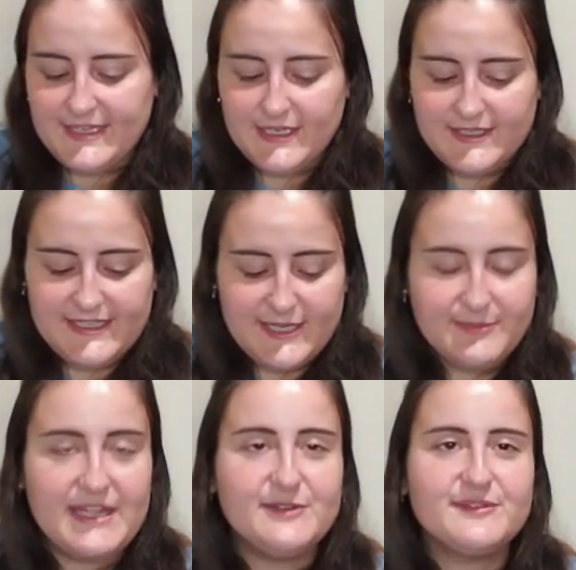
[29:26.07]
Yeah,
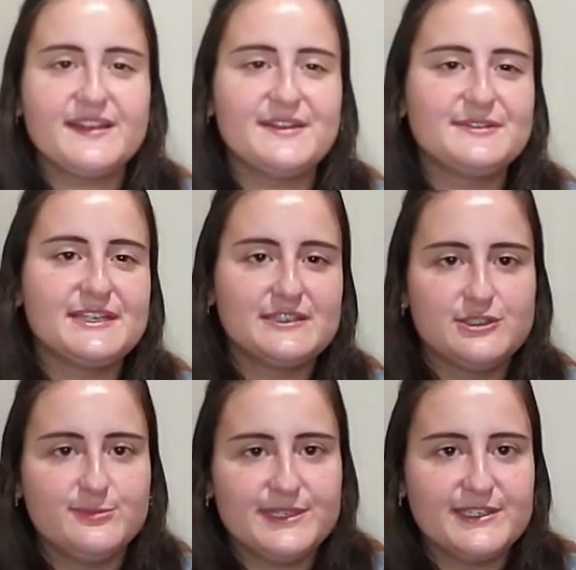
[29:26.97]
I don't think there's any
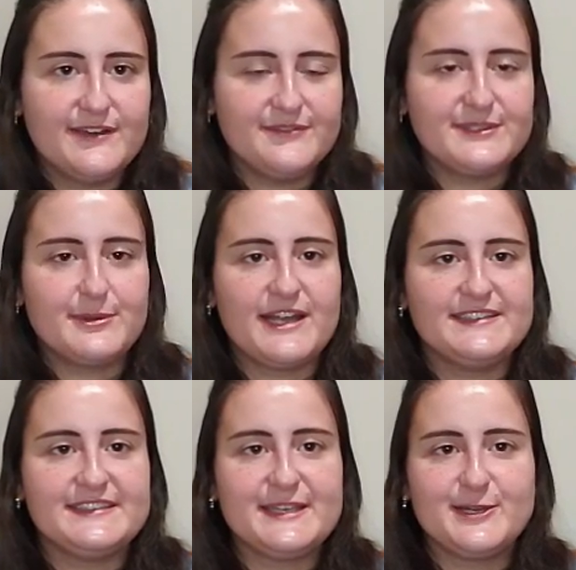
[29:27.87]
too big of
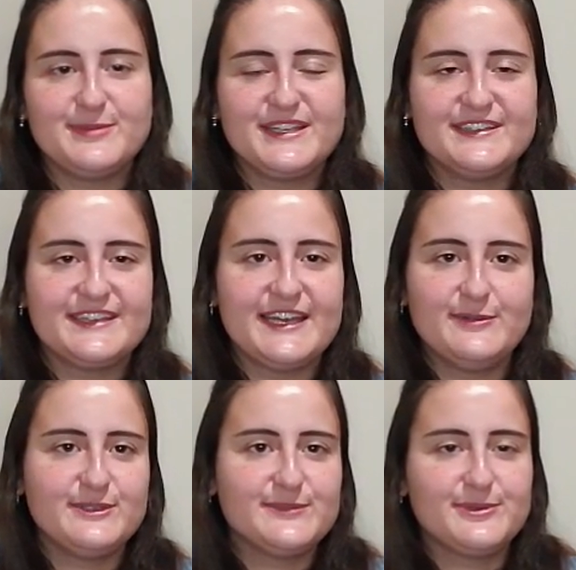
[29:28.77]
surprises there because I
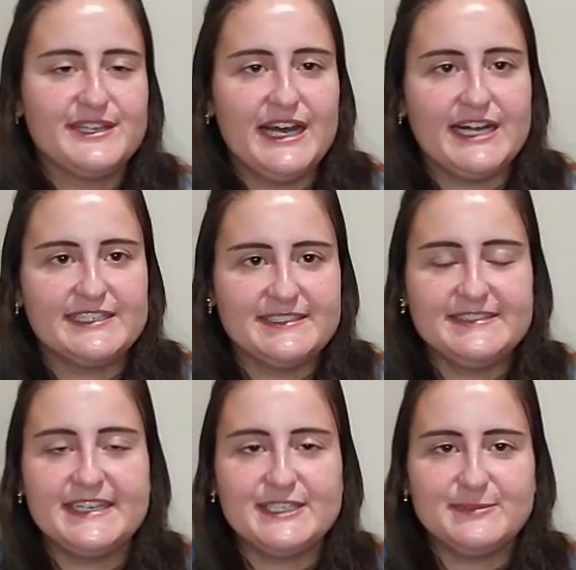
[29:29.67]
was pretty honest
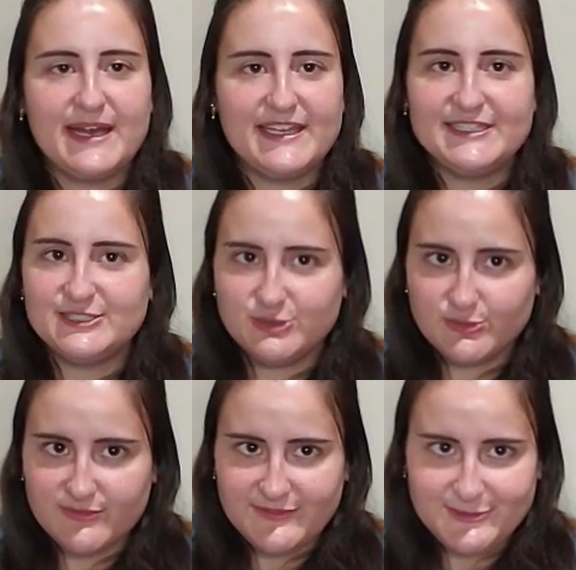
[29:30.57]
in my initial
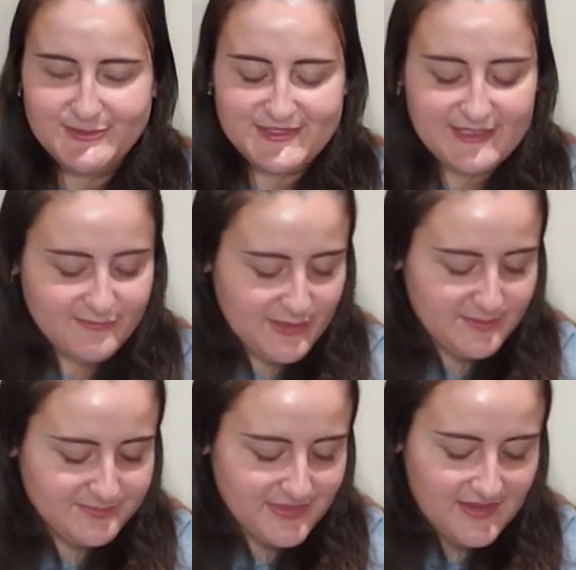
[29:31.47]
reviews of
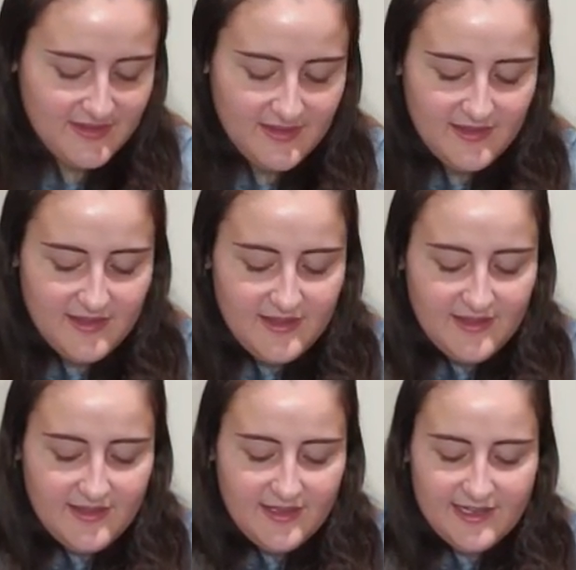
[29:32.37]
them.
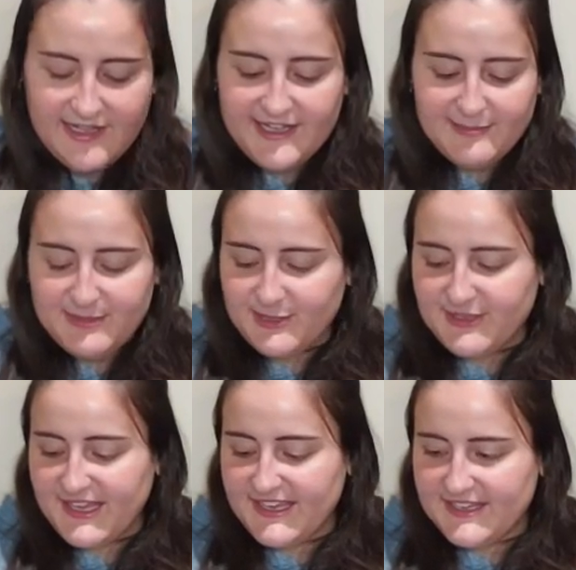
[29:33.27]

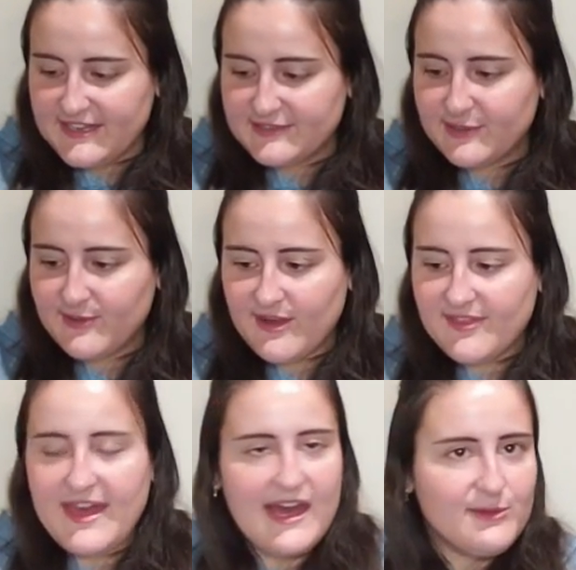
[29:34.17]
Okay, so
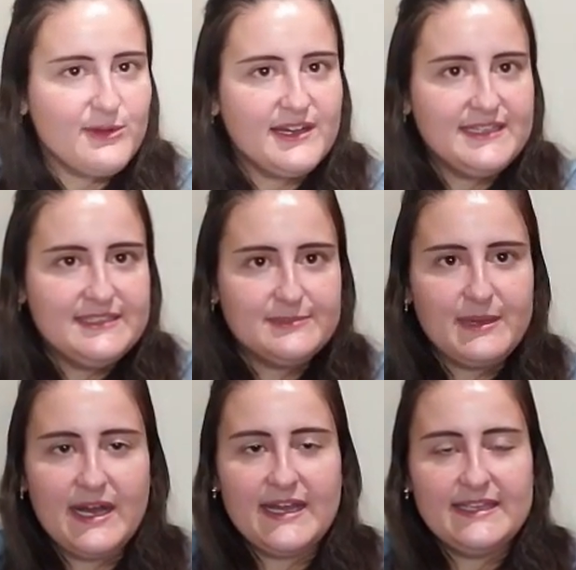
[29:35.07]
that was
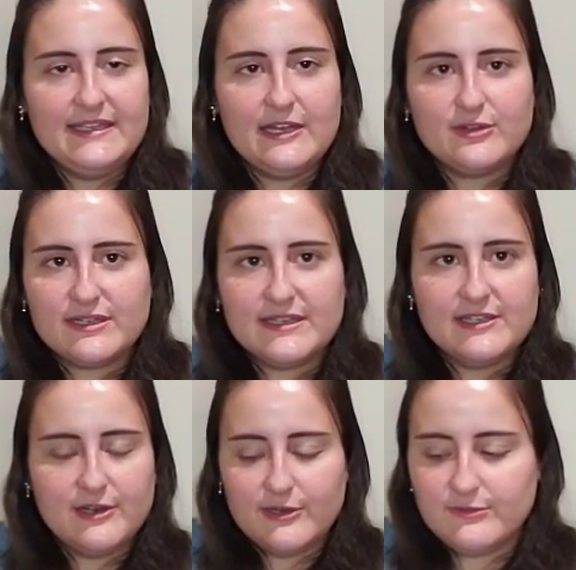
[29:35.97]
my acrylic
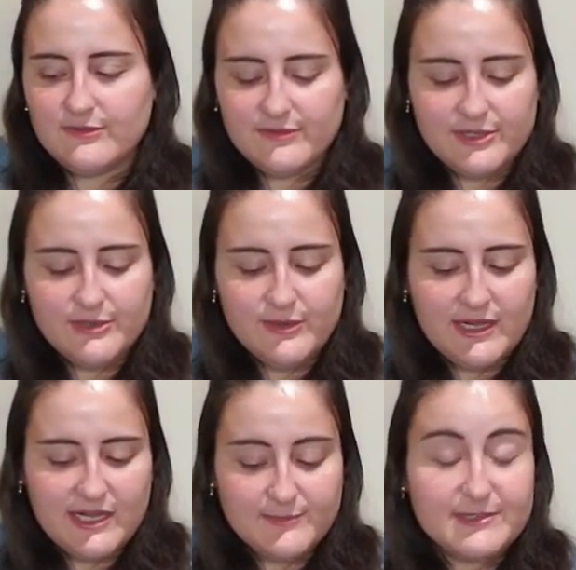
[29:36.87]
yarn review,
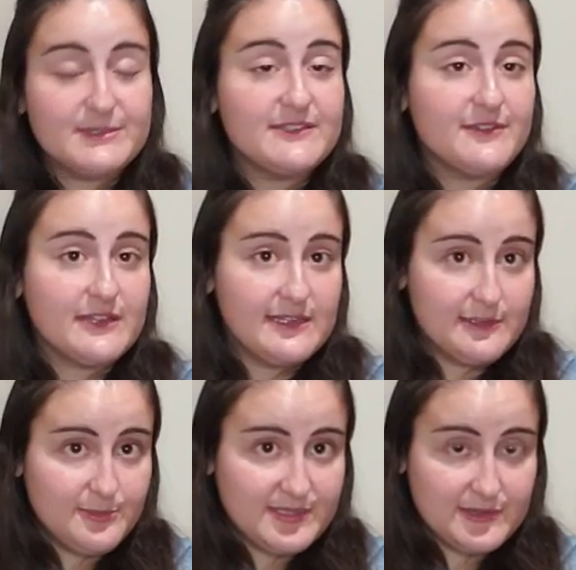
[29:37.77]
specifically
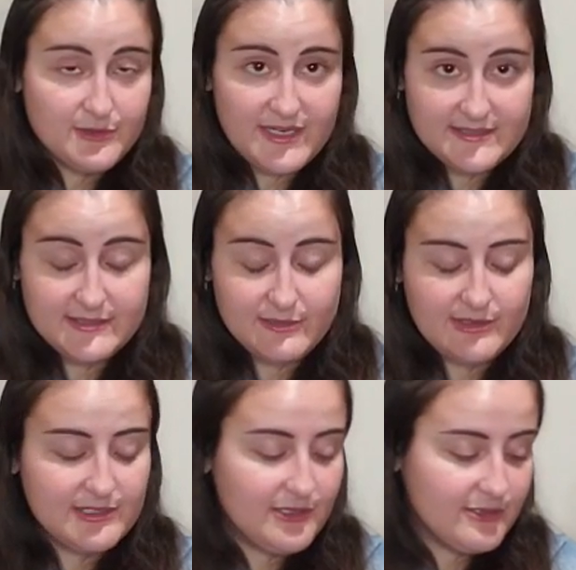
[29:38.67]
Loops and Threads
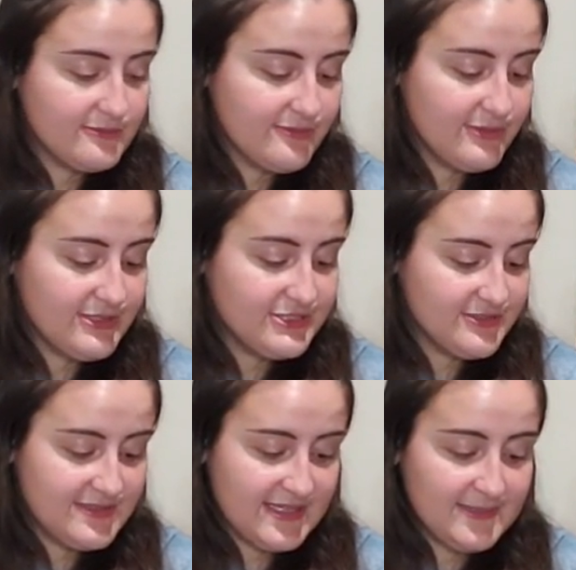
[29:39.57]
acrylic yarn review, I
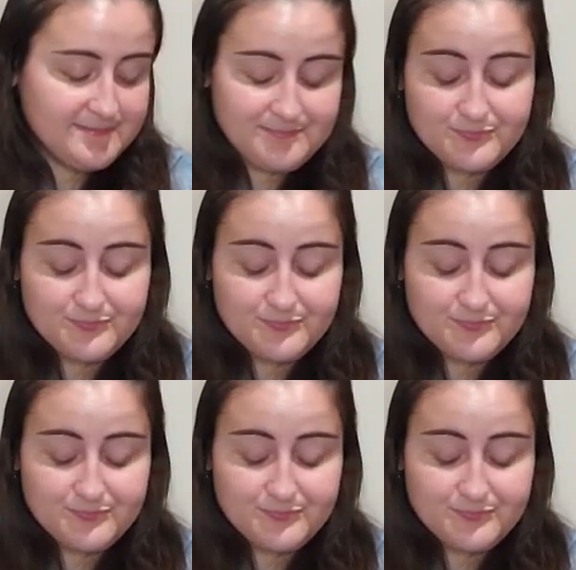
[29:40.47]
should say.